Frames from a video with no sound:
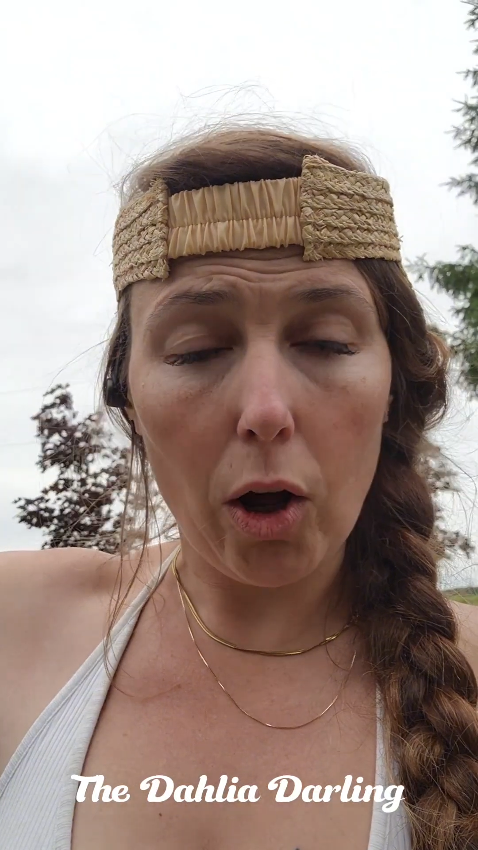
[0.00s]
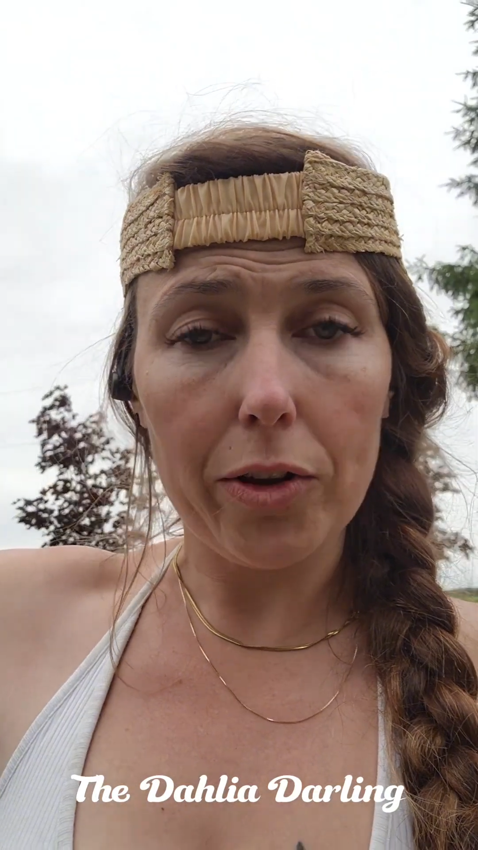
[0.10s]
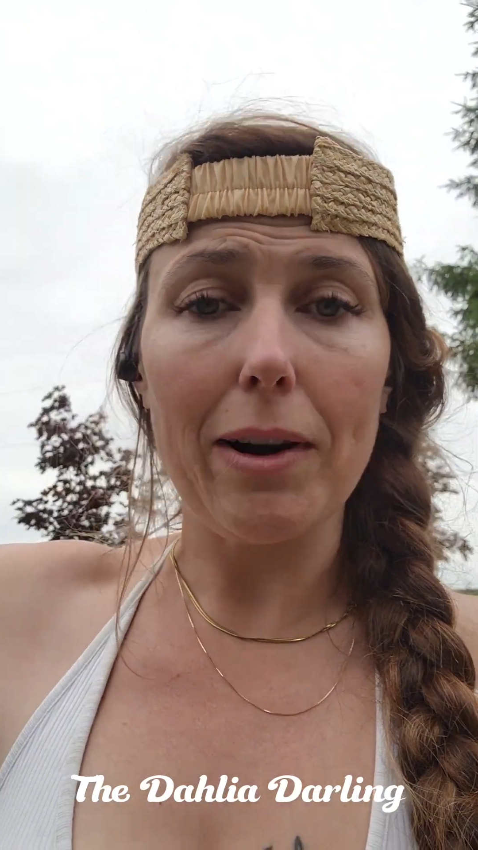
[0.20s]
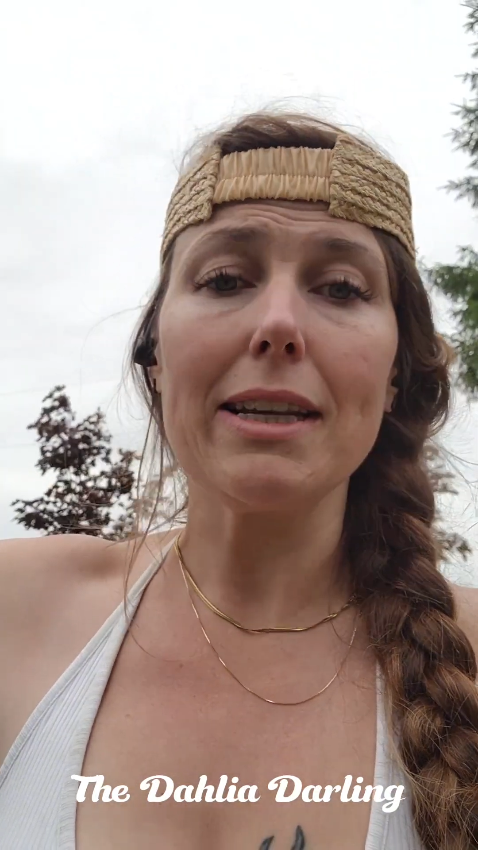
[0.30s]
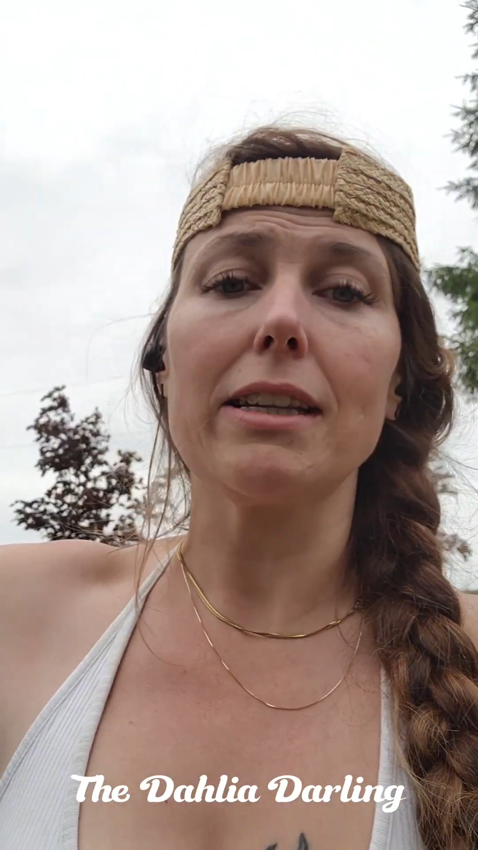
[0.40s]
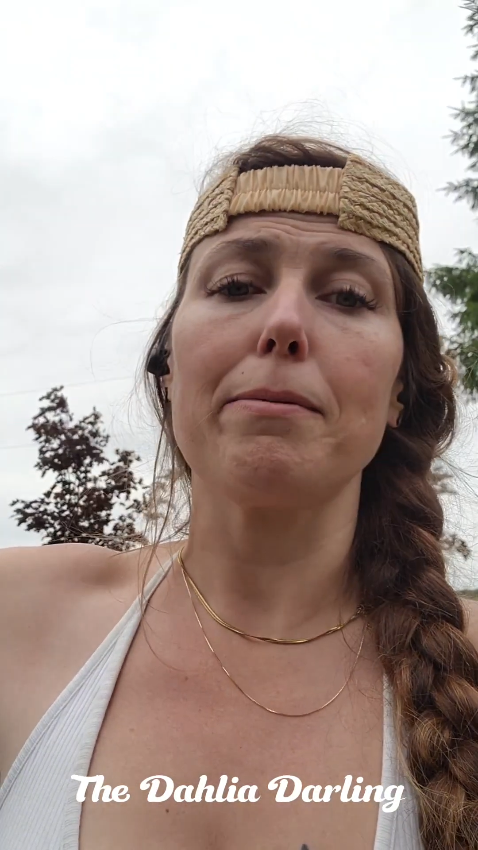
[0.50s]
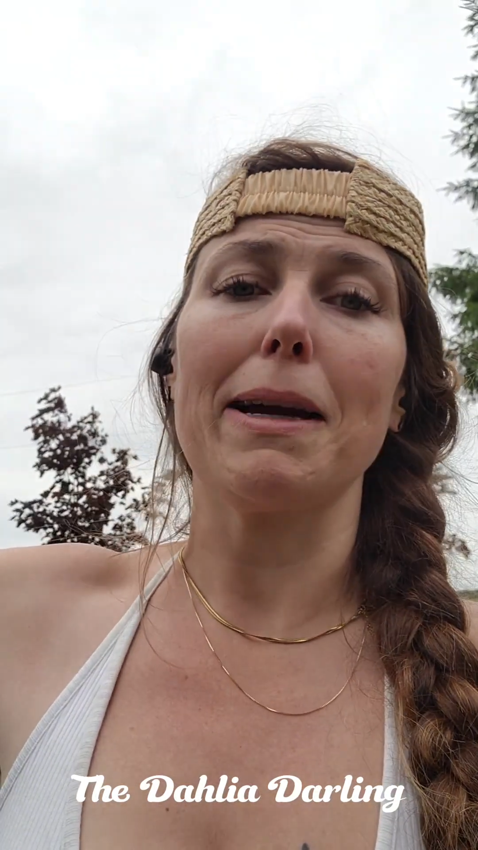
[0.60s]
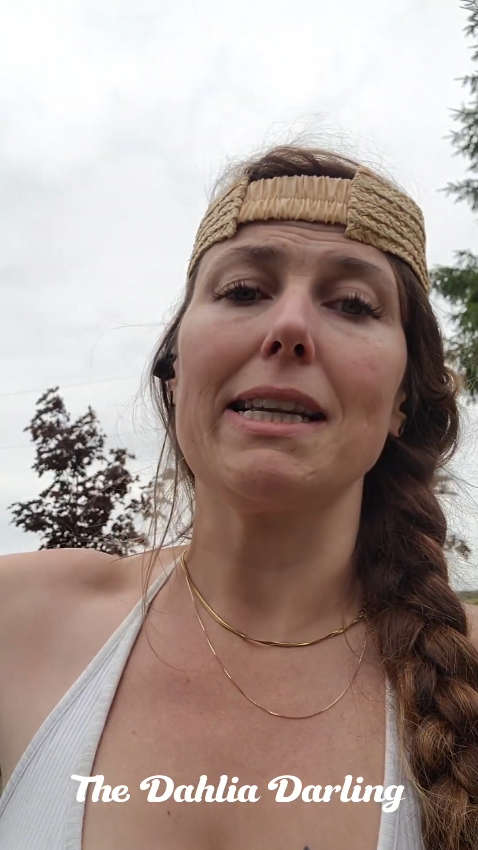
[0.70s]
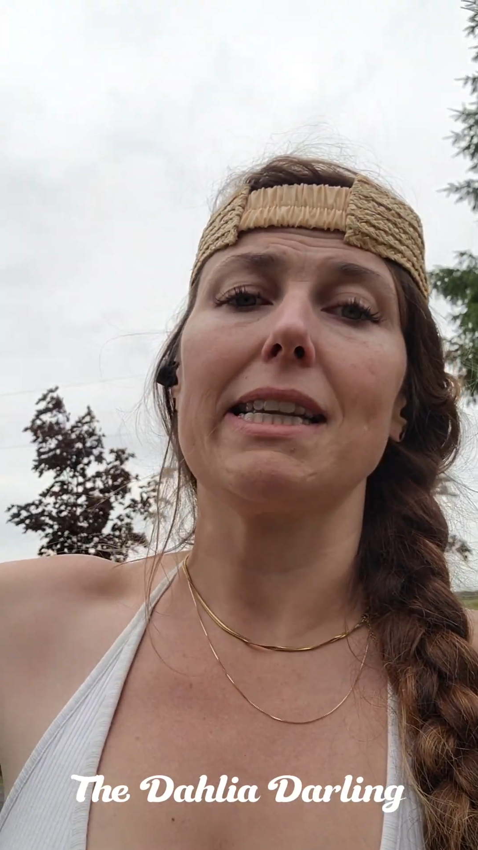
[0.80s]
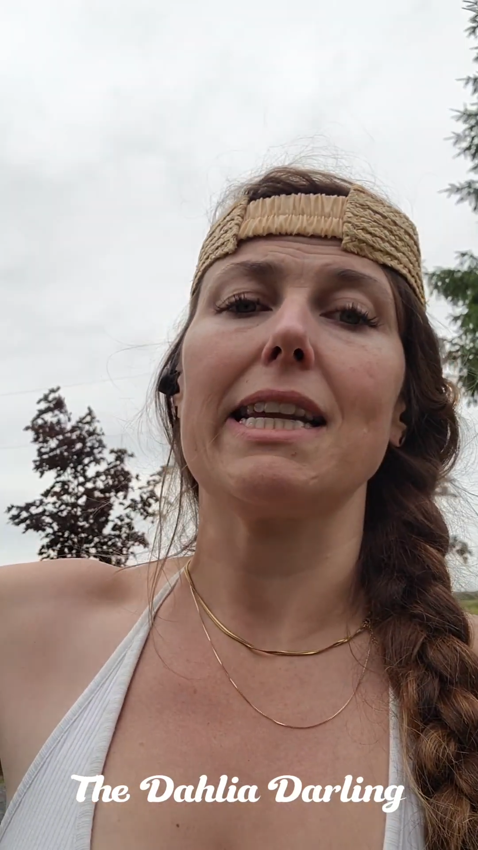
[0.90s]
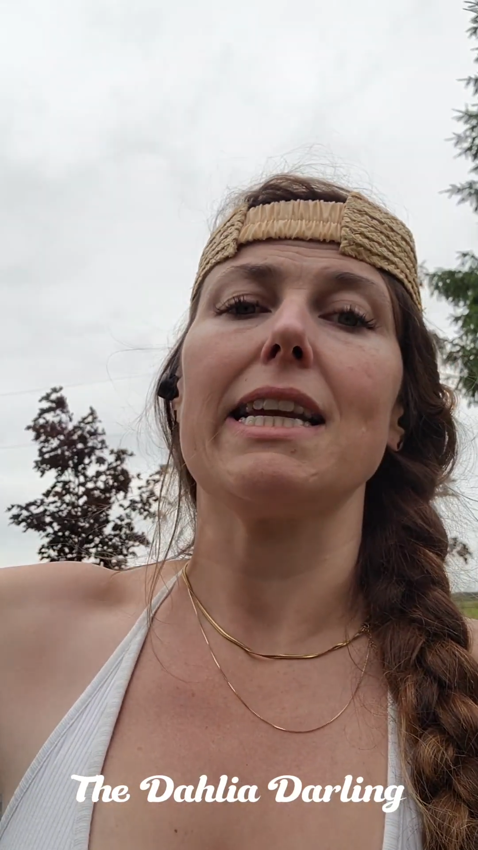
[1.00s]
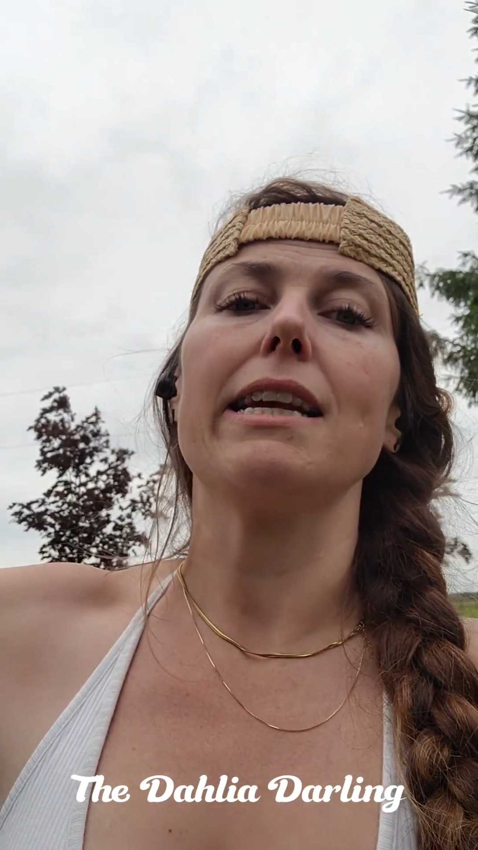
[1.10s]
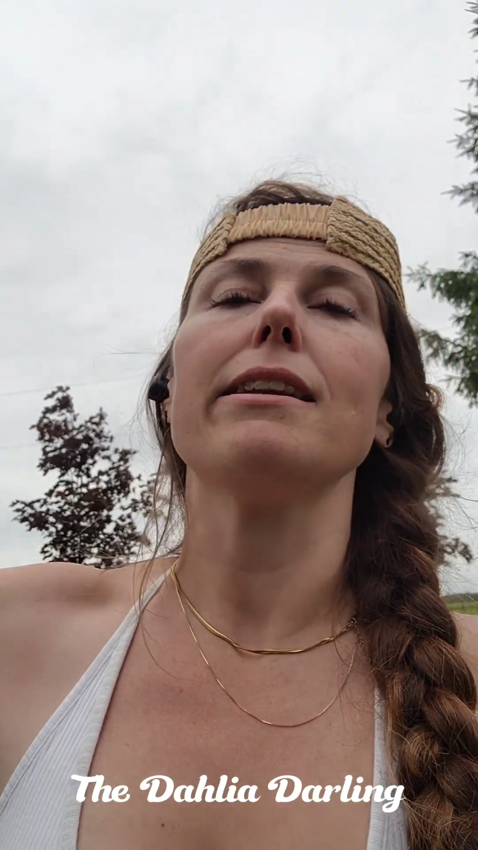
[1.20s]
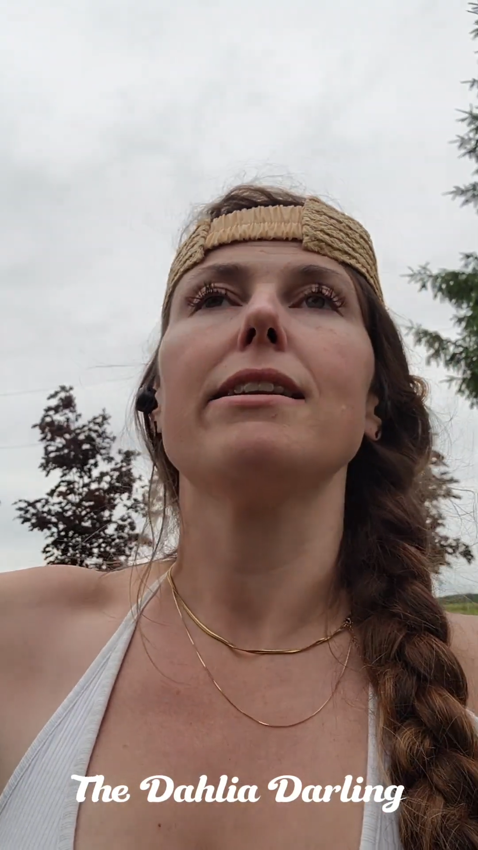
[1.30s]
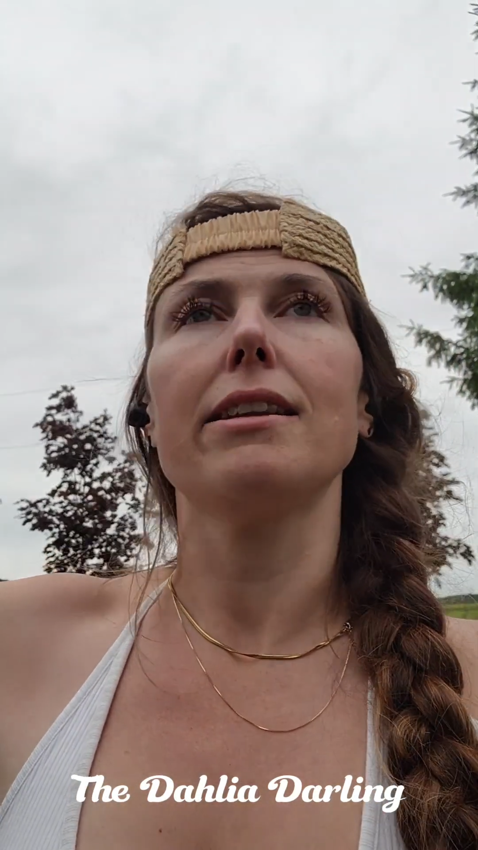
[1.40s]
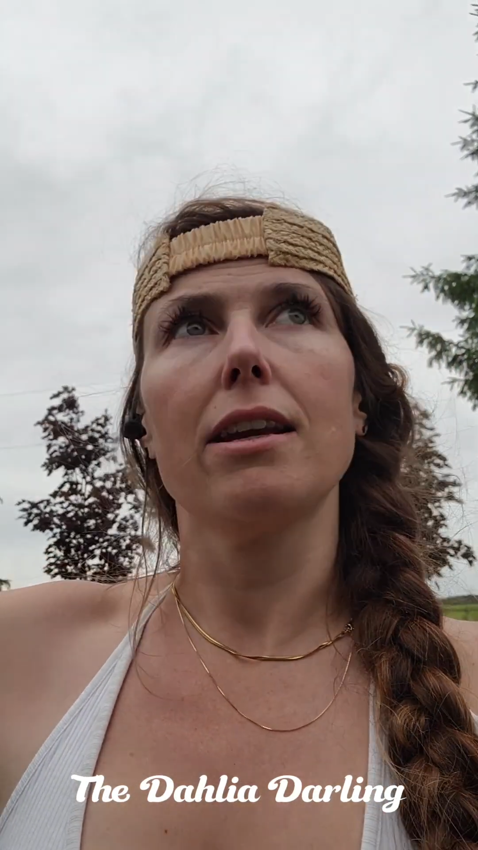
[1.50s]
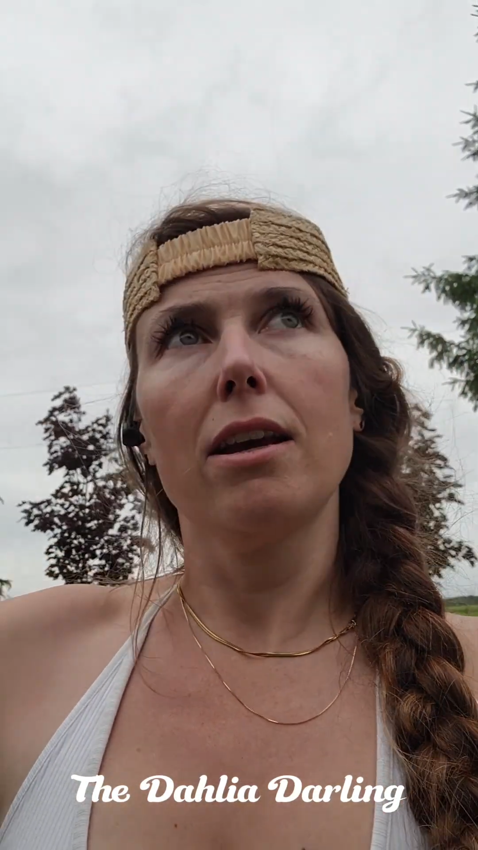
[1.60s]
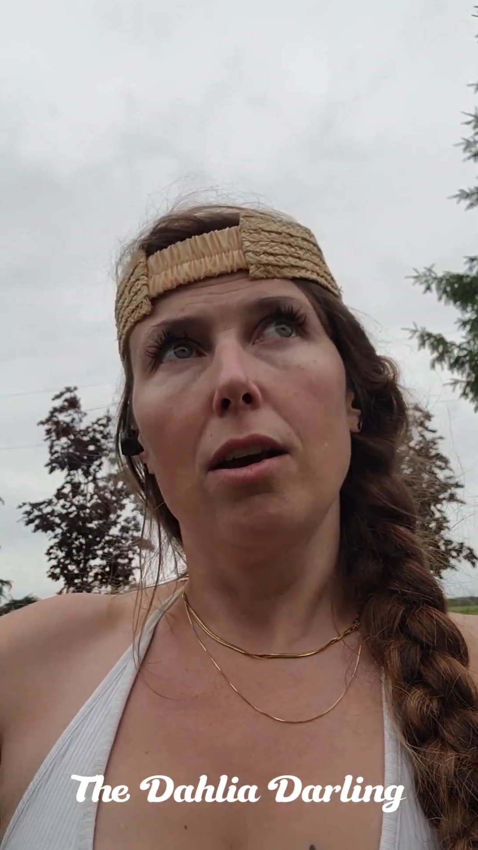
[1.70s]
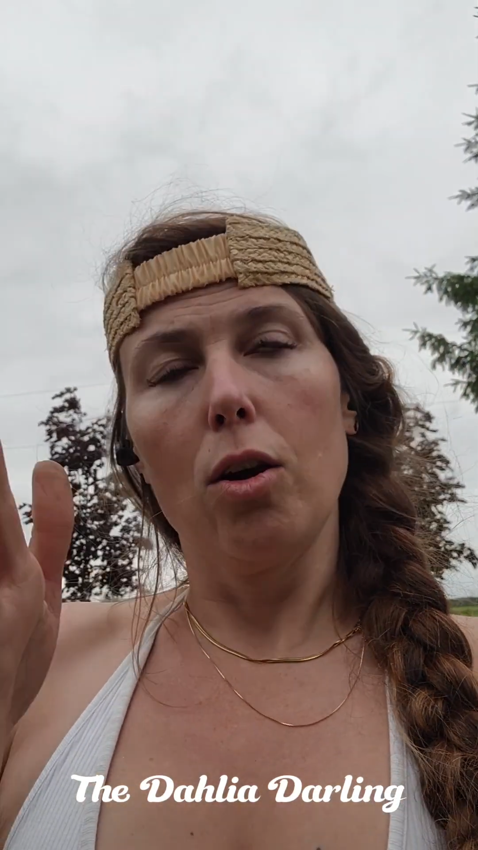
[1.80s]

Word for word: All the rest of my seeds